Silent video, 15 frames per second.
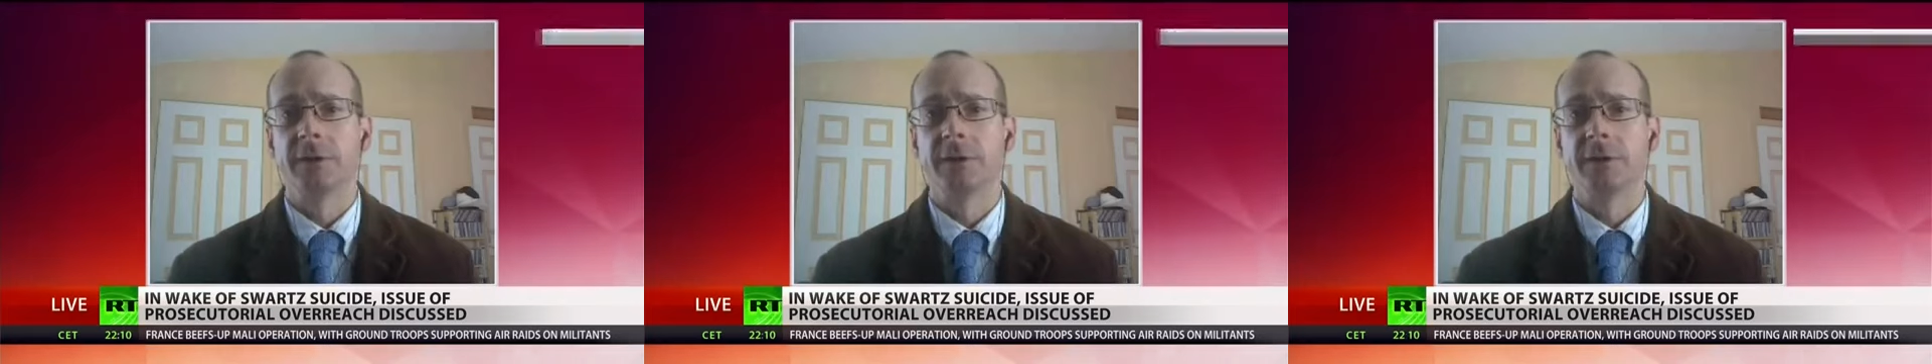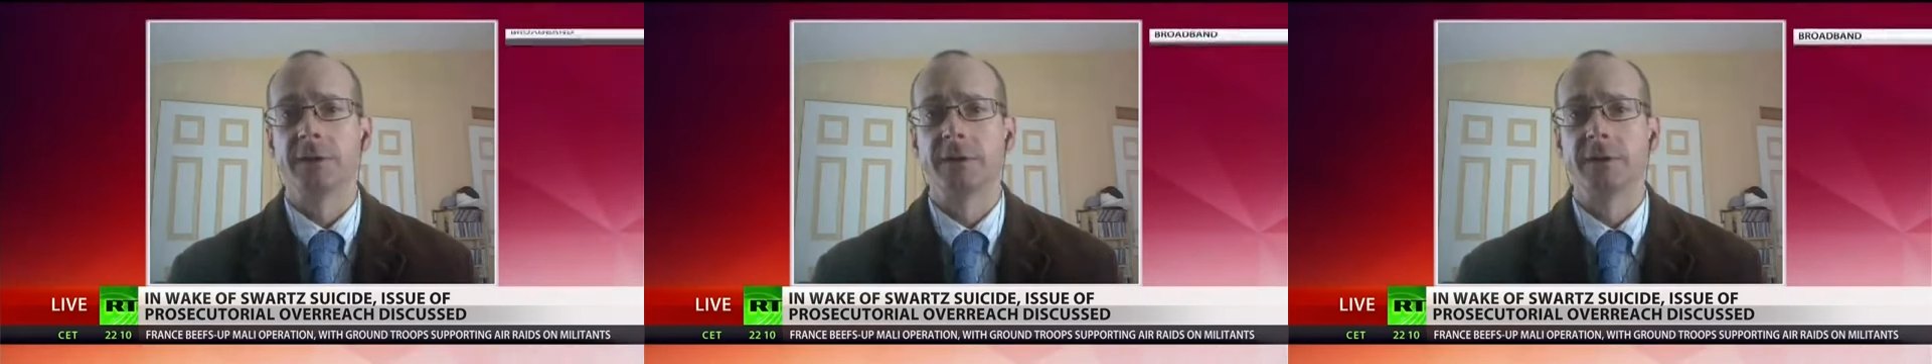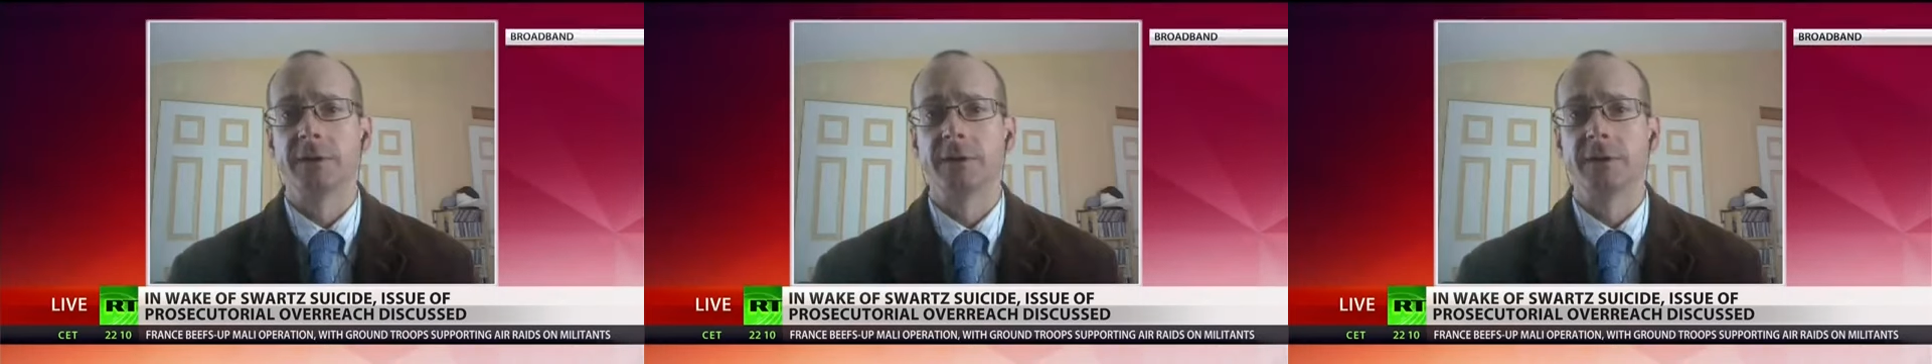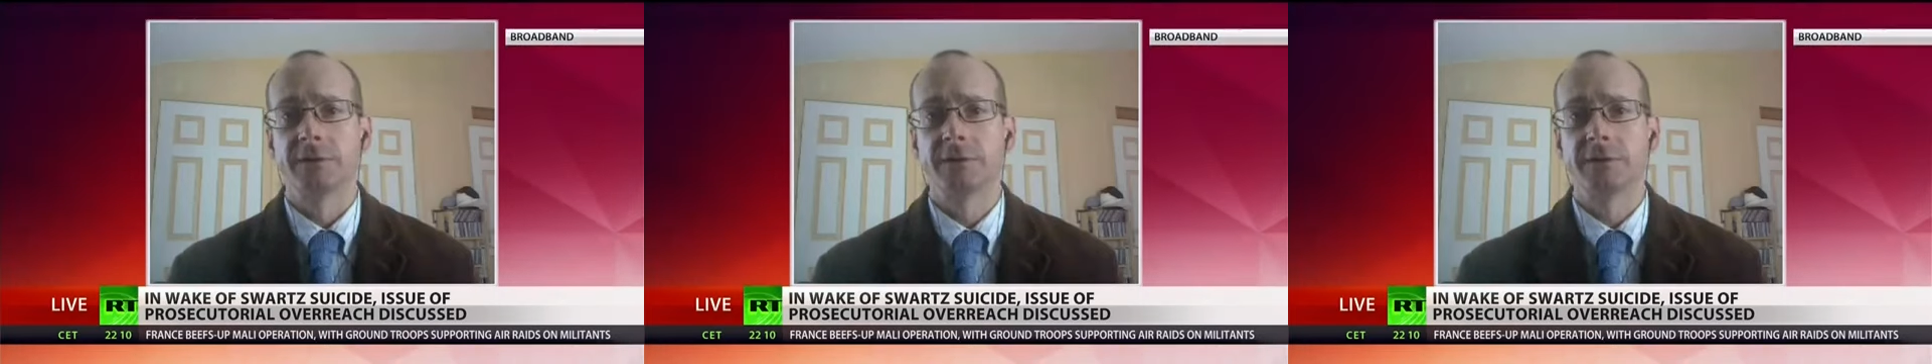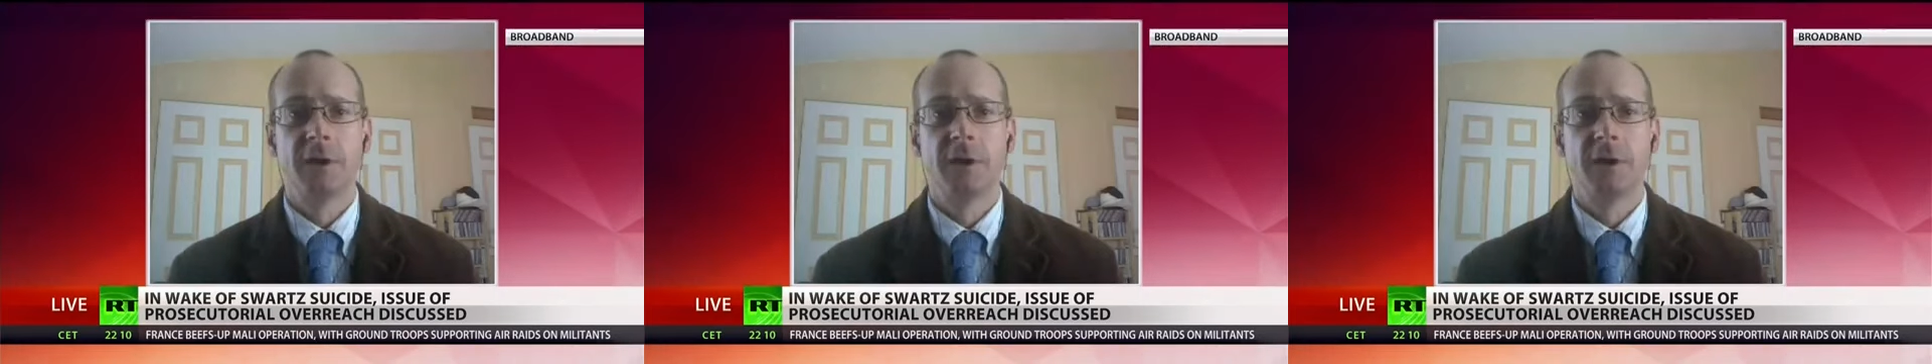of
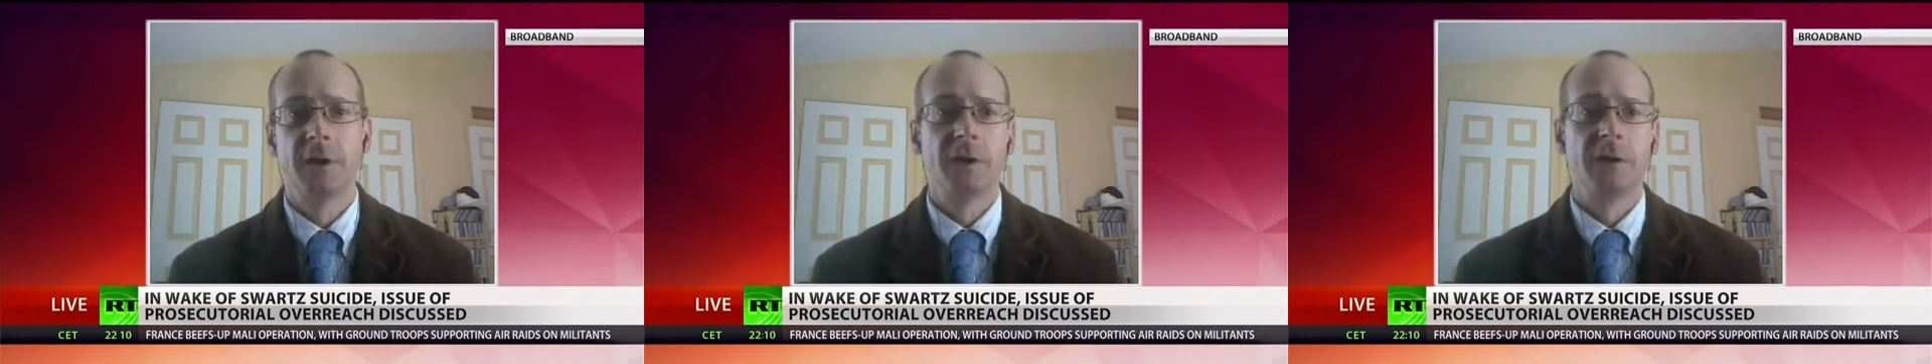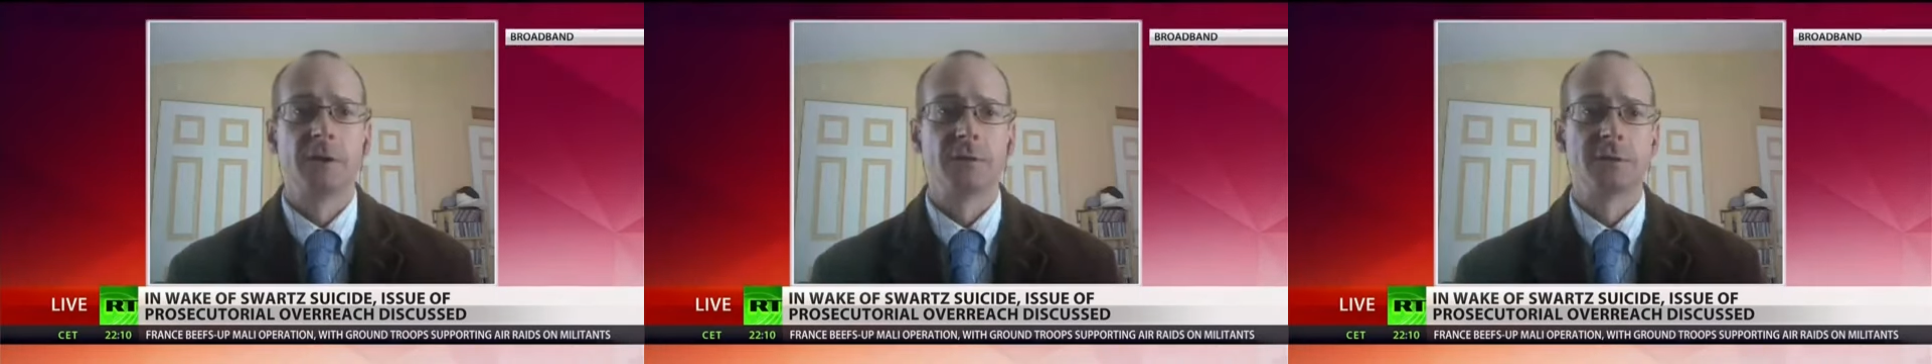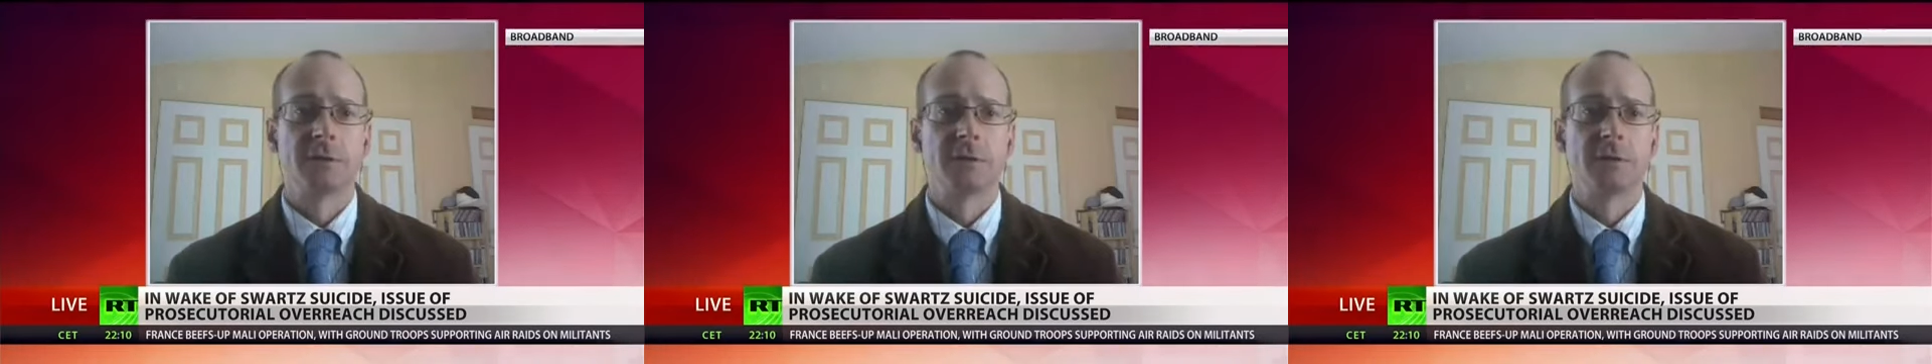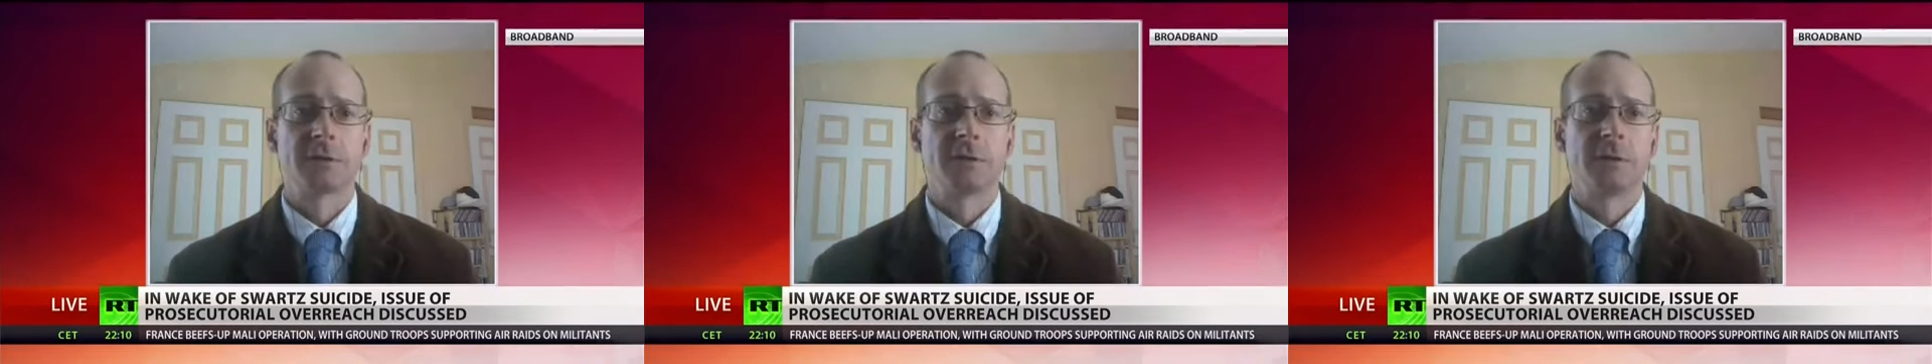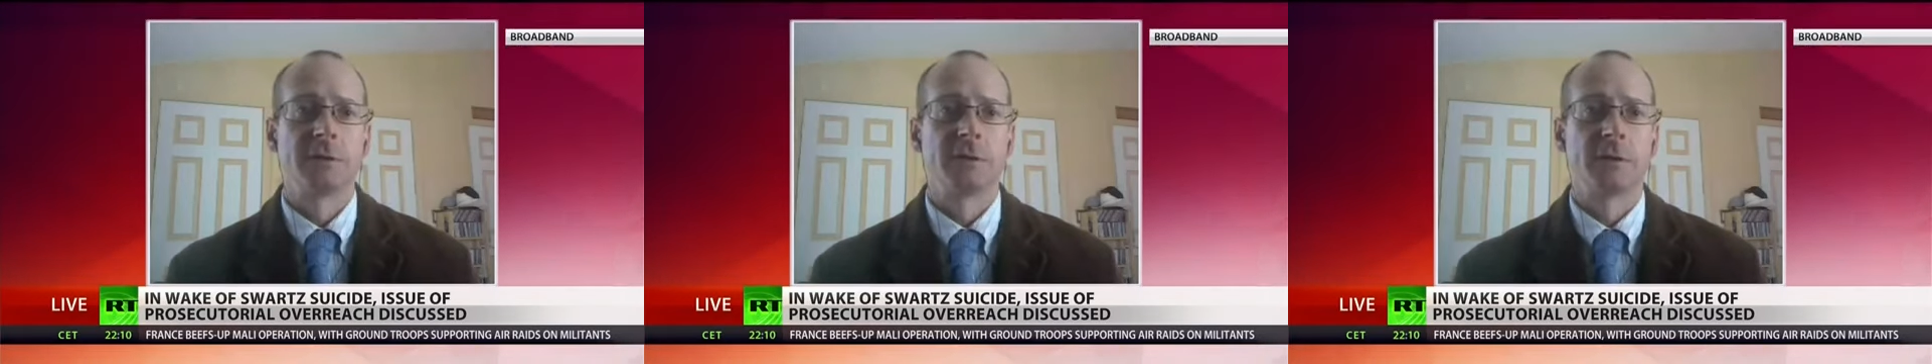Massachusetts. They were
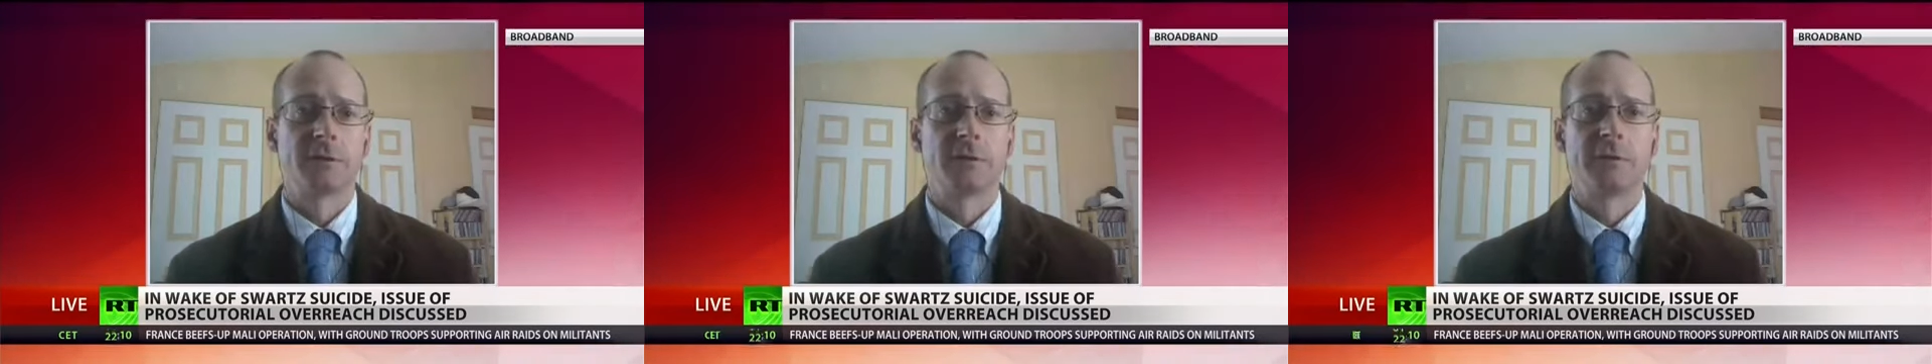seriously